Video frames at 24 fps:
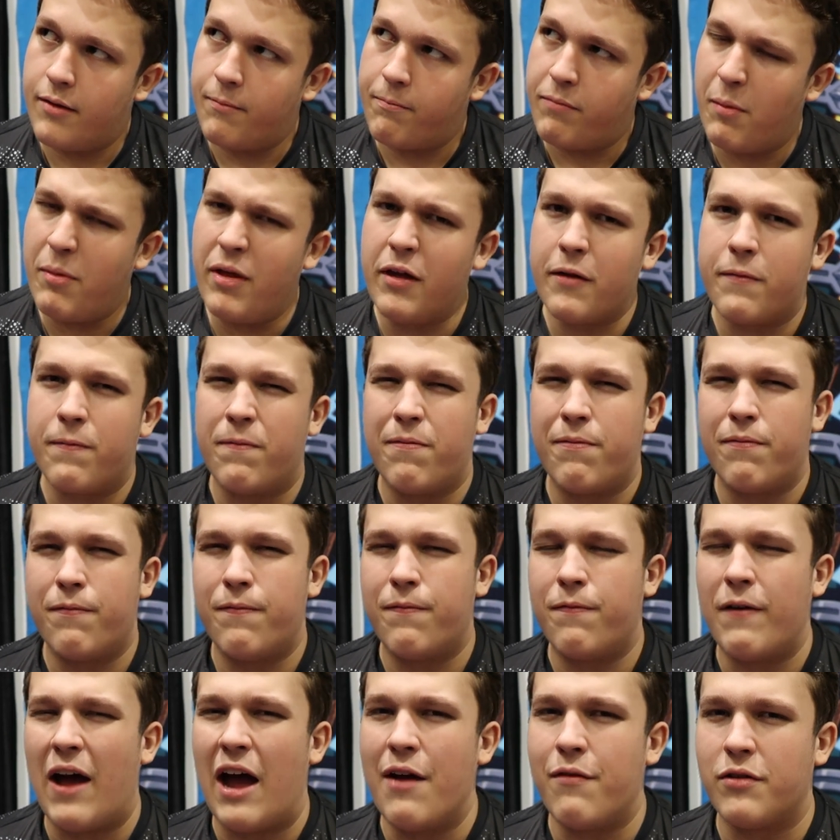Probably like
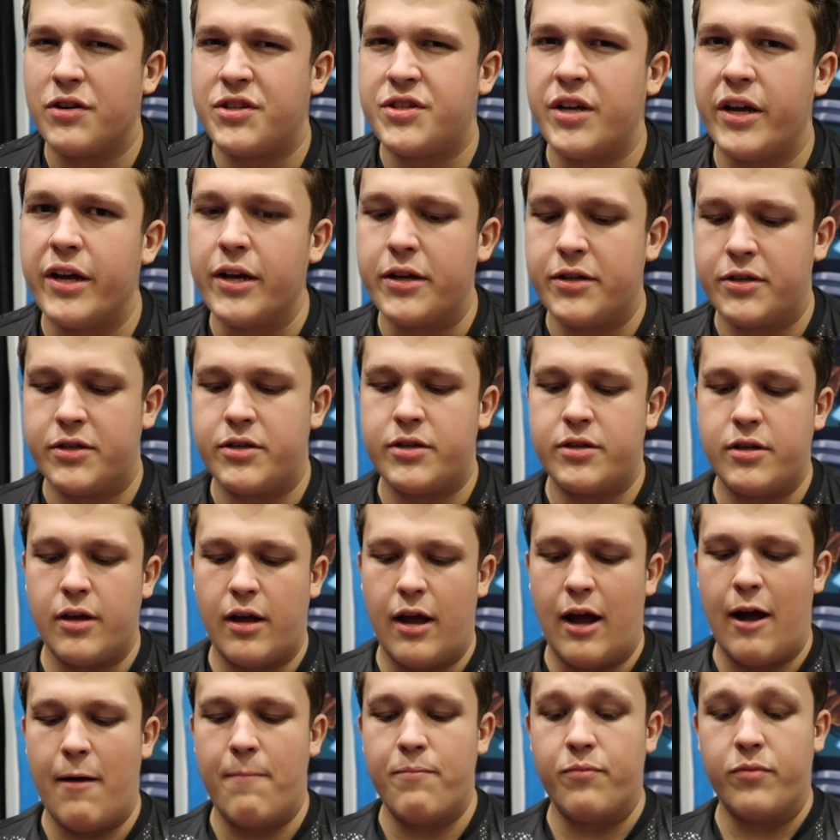5 or 6.
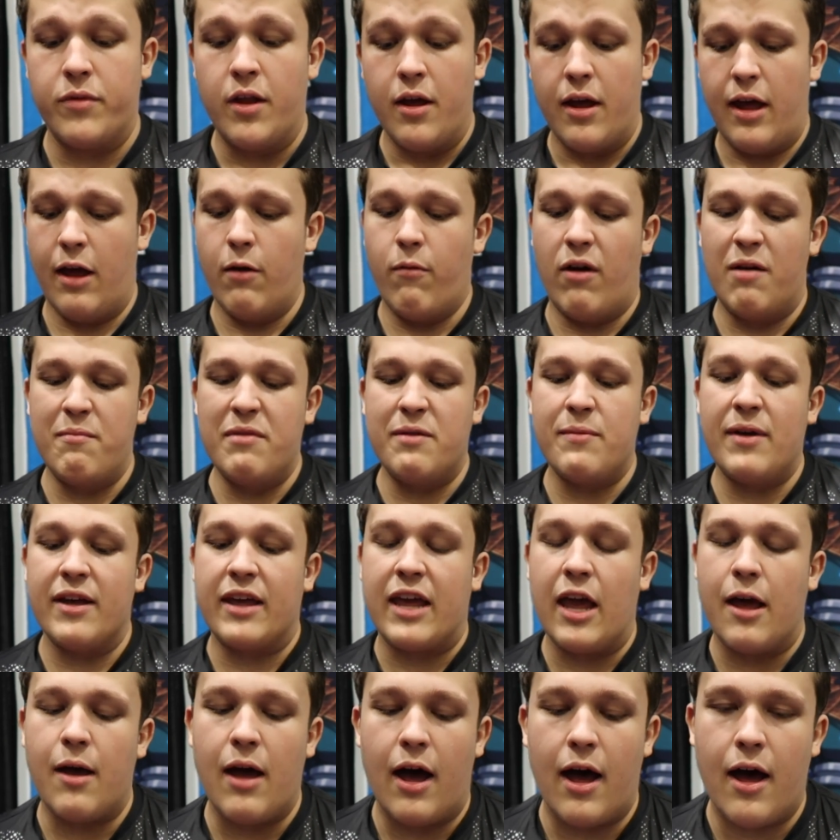It won me my
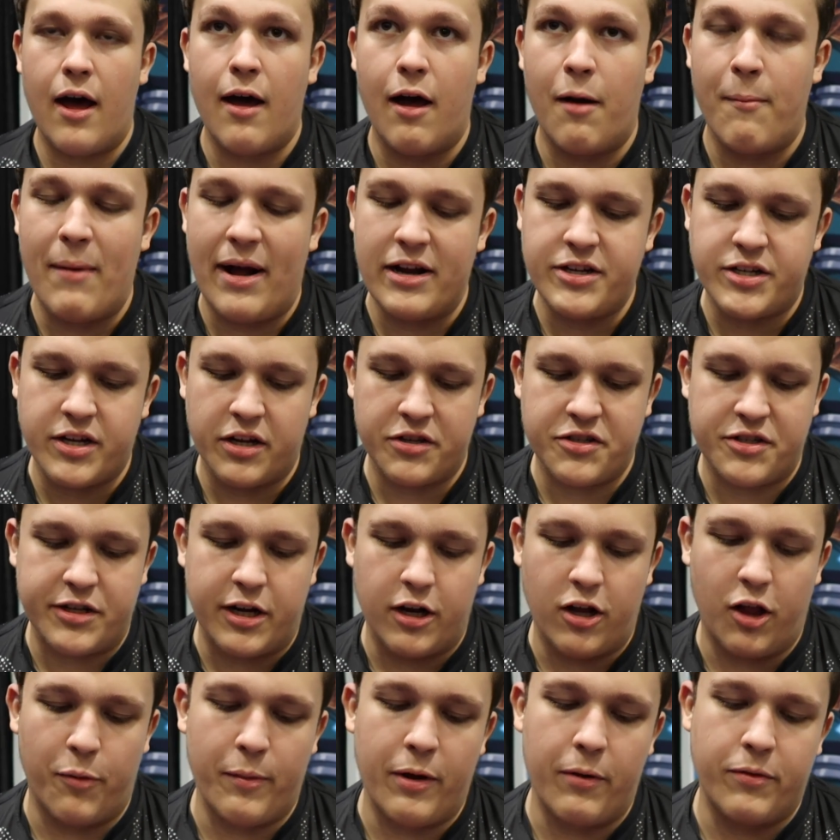match against
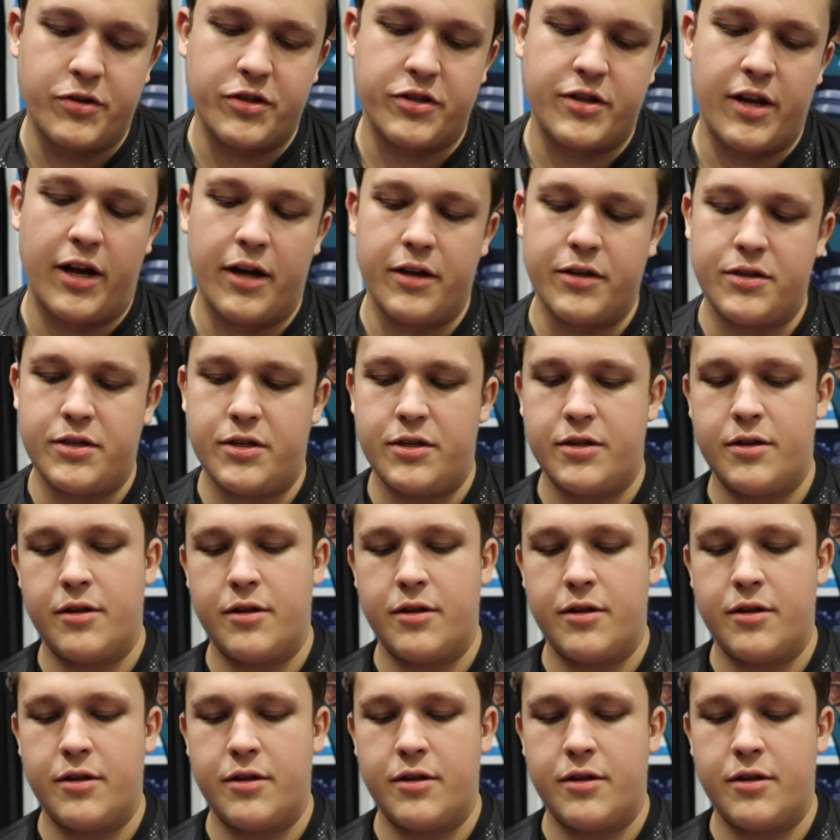Tierleman, which is nice.